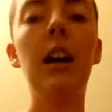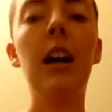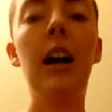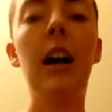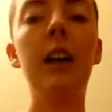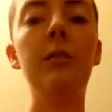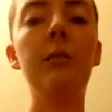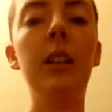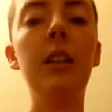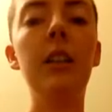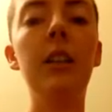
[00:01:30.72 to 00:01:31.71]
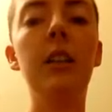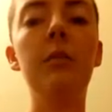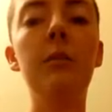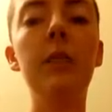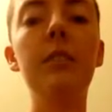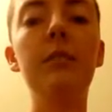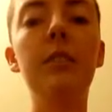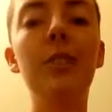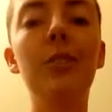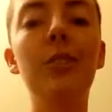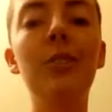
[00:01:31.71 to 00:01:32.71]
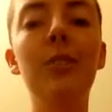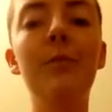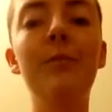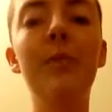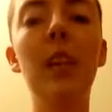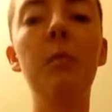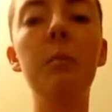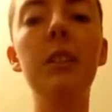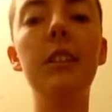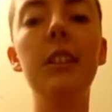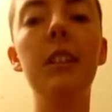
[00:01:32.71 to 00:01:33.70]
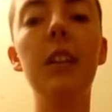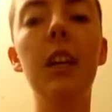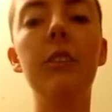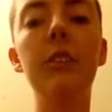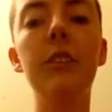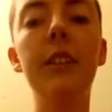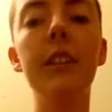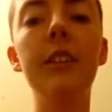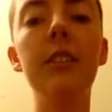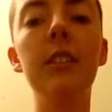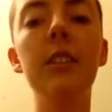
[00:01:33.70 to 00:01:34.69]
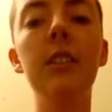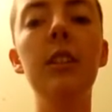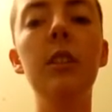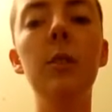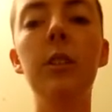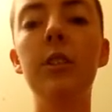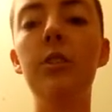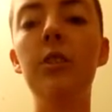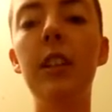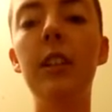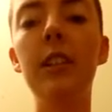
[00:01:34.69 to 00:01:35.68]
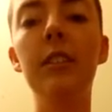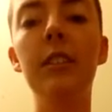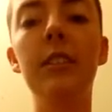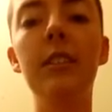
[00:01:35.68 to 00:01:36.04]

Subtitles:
high-ranking government officials and military agencies orchestrate it.